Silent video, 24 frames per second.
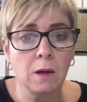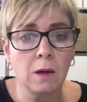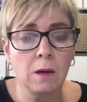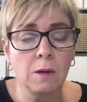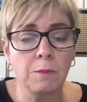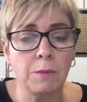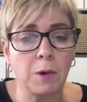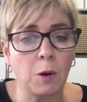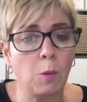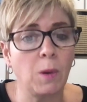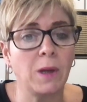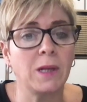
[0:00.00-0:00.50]

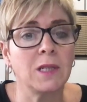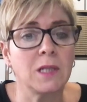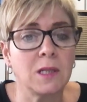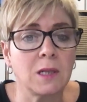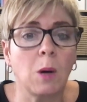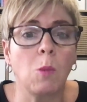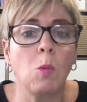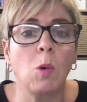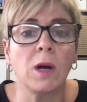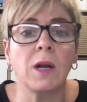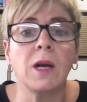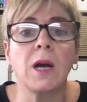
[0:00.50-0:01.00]
But when
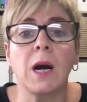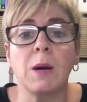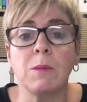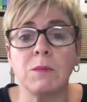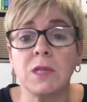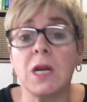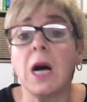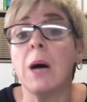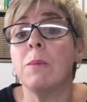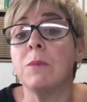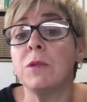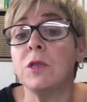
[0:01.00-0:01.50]
someone comes
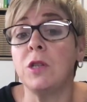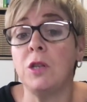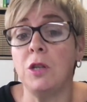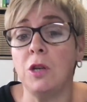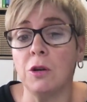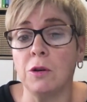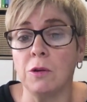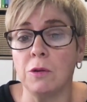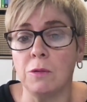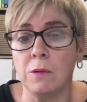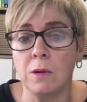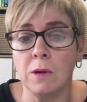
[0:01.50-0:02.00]
up to
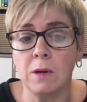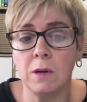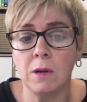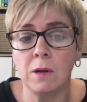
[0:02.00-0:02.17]
you